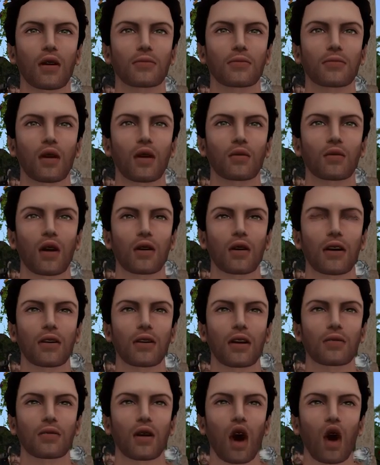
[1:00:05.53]
they feel
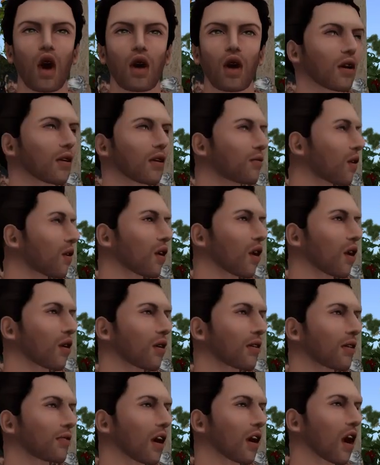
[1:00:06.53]
guilty if they have
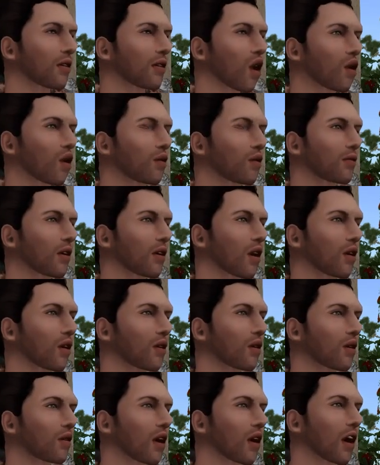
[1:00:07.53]
another partner.
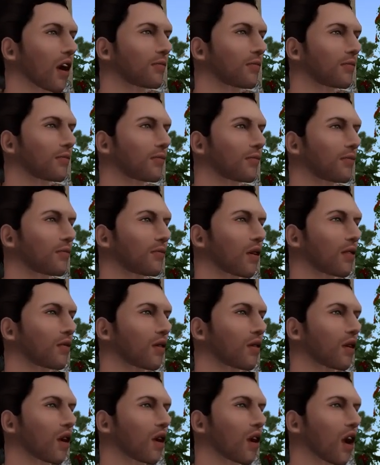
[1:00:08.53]
So
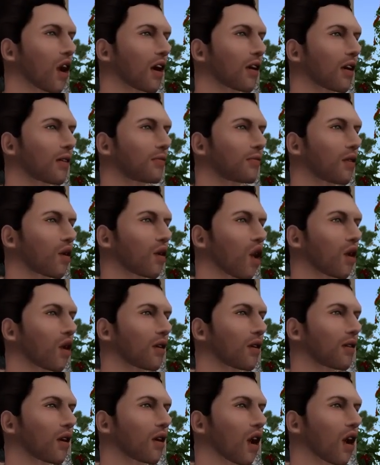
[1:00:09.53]
it is
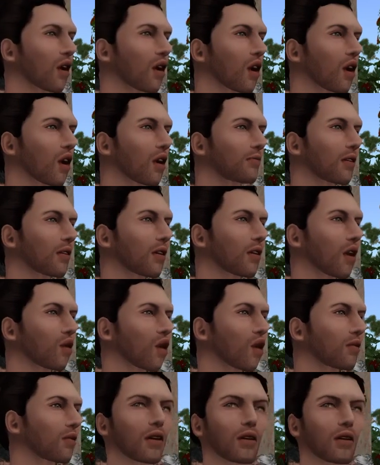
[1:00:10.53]
very
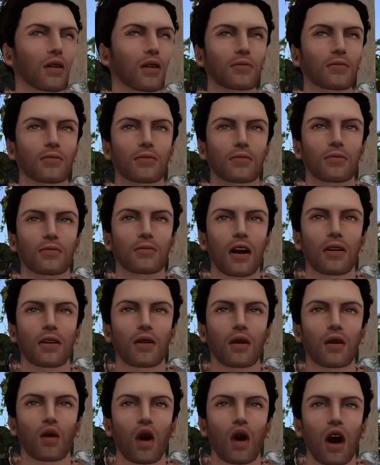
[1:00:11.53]
recommendable, but
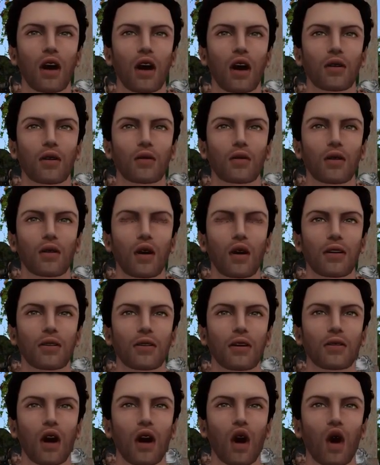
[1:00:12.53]
people might not
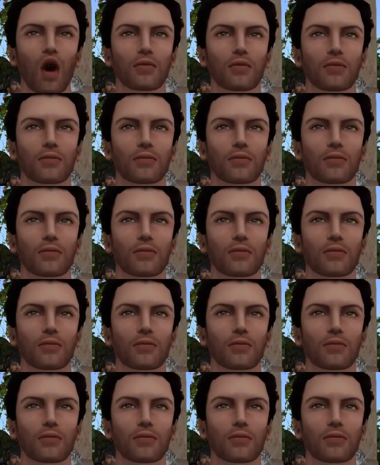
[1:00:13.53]
feel